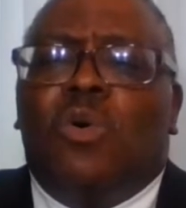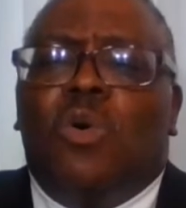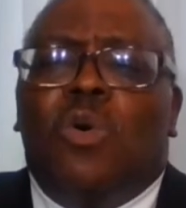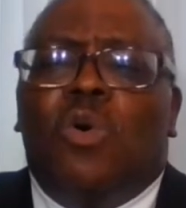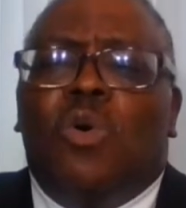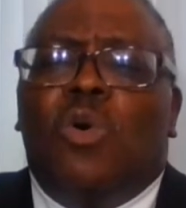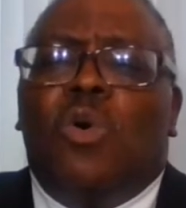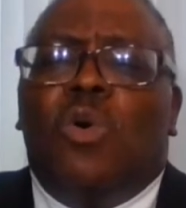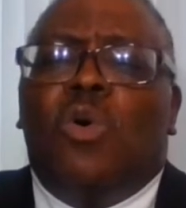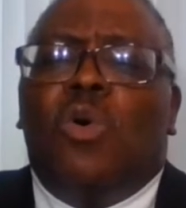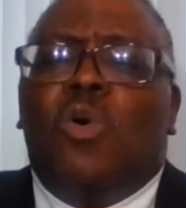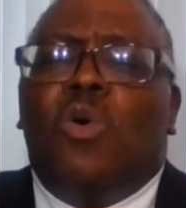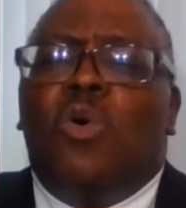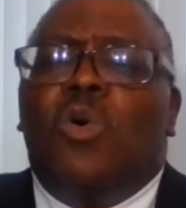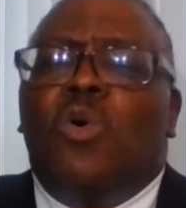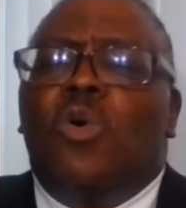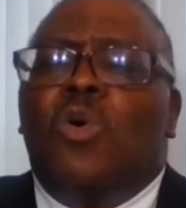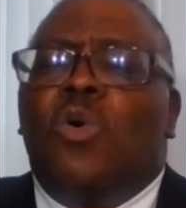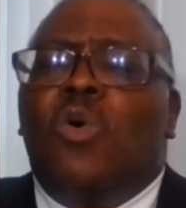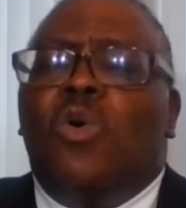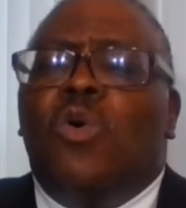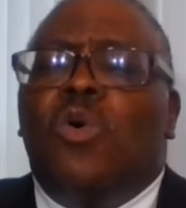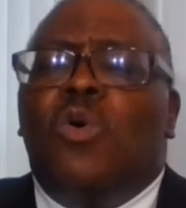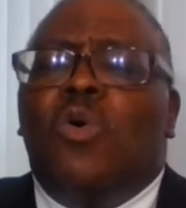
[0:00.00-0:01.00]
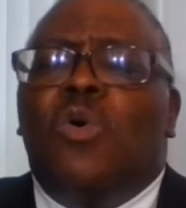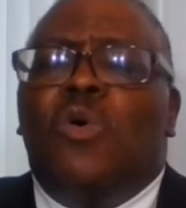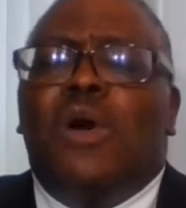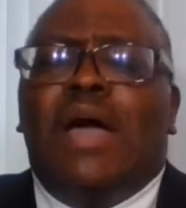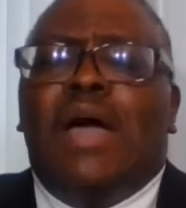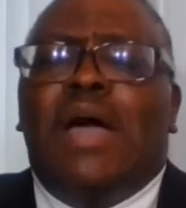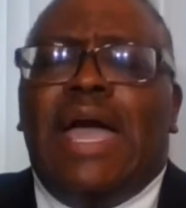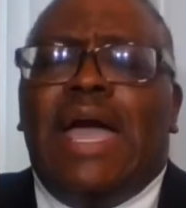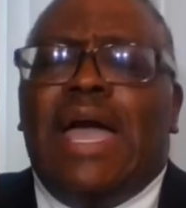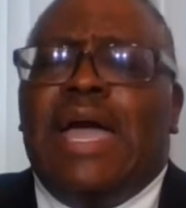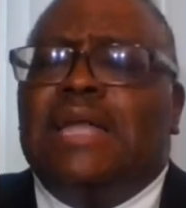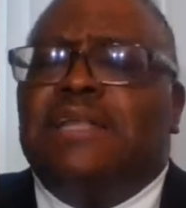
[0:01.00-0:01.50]
Oh,
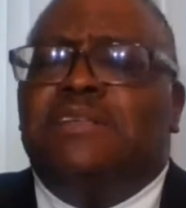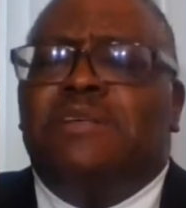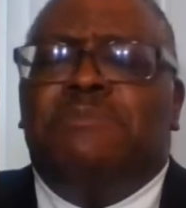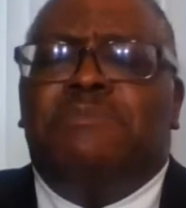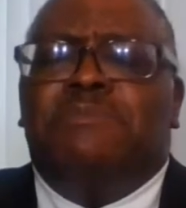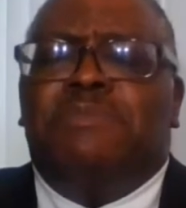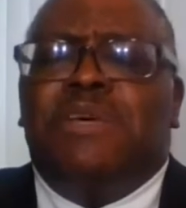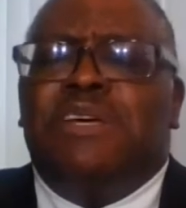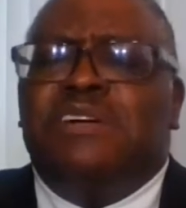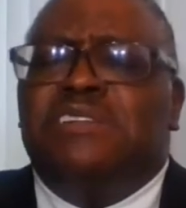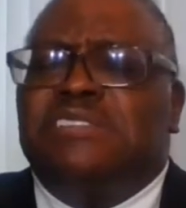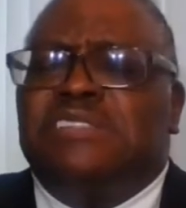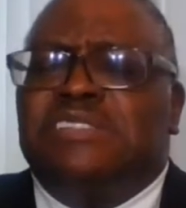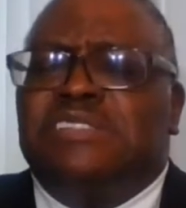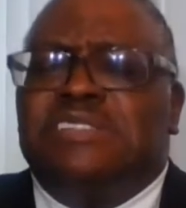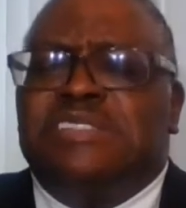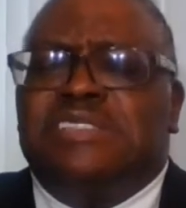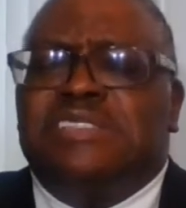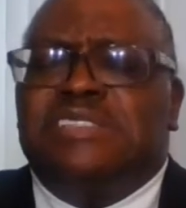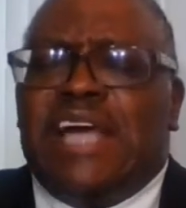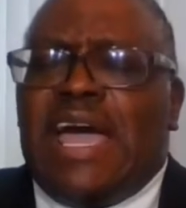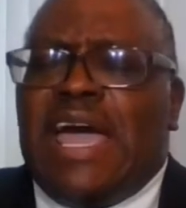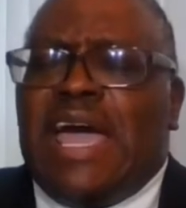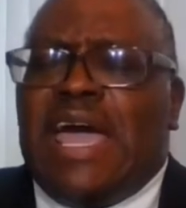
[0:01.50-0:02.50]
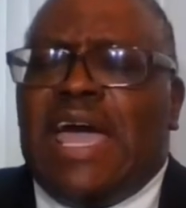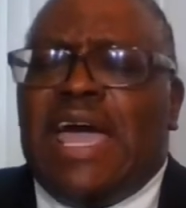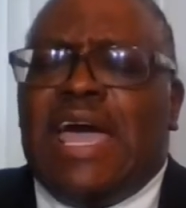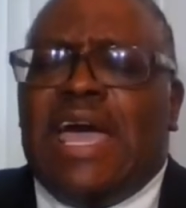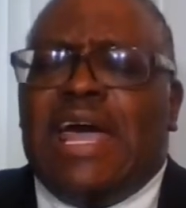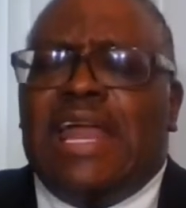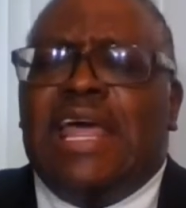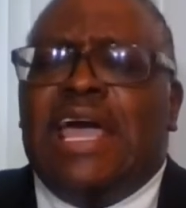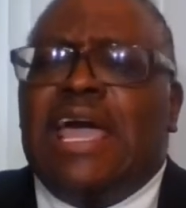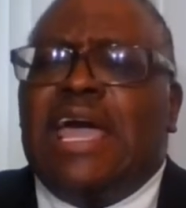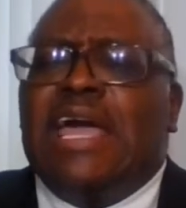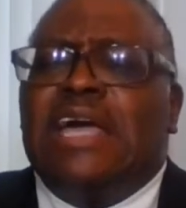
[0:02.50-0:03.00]
had to be a
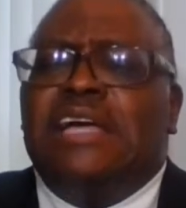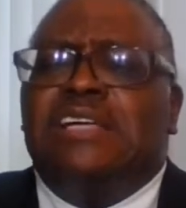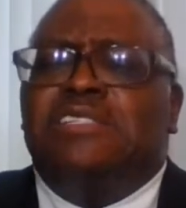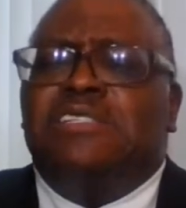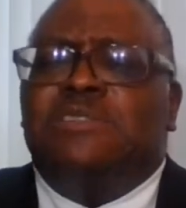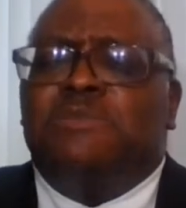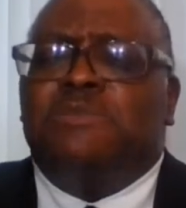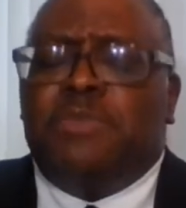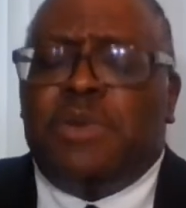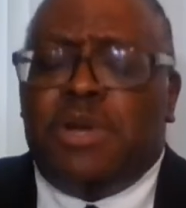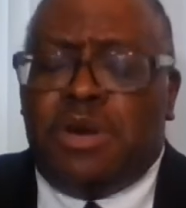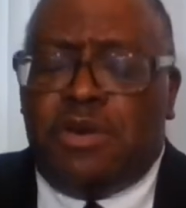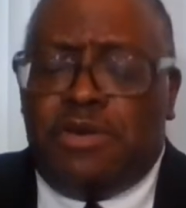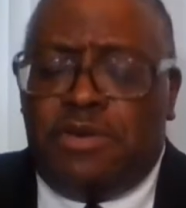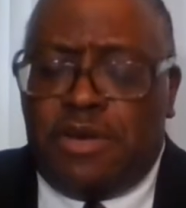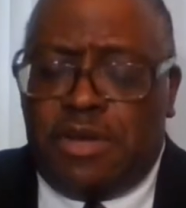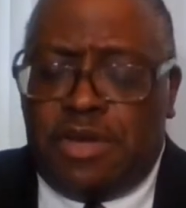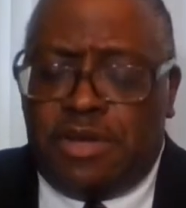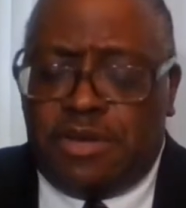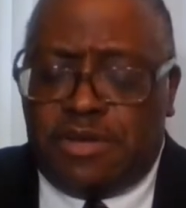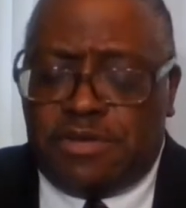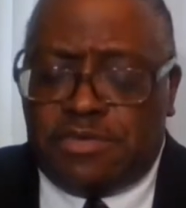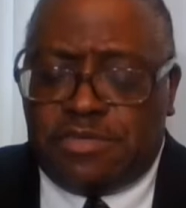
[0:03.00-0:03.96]
sad experience